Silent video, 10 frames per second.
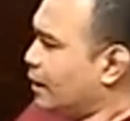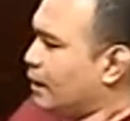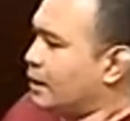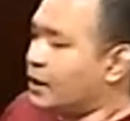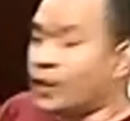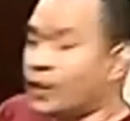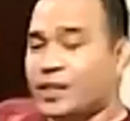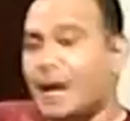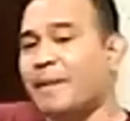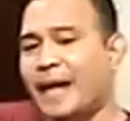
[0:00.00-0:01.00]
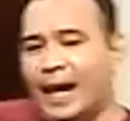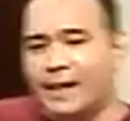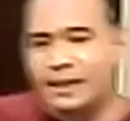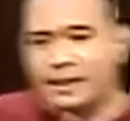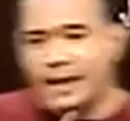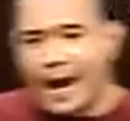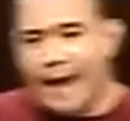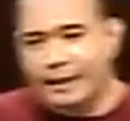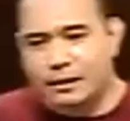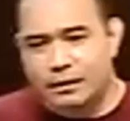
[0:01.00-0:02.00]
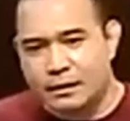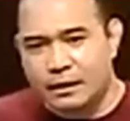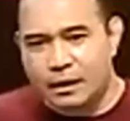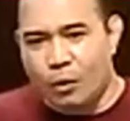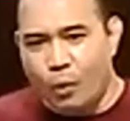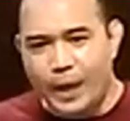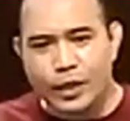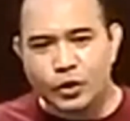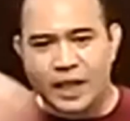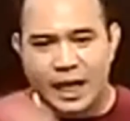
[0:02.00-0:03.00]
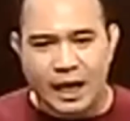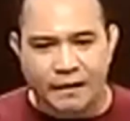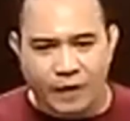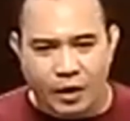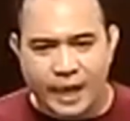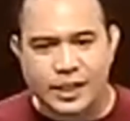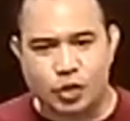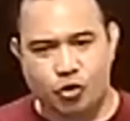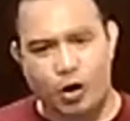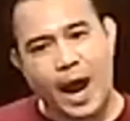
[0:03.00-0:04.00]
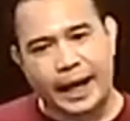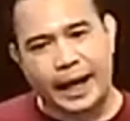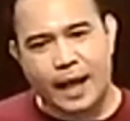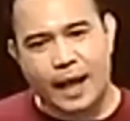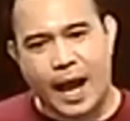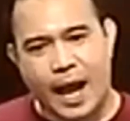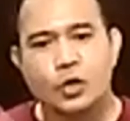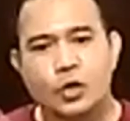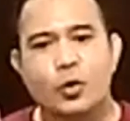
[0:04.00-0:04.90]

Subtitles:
there's some case that when you deliver a strike and you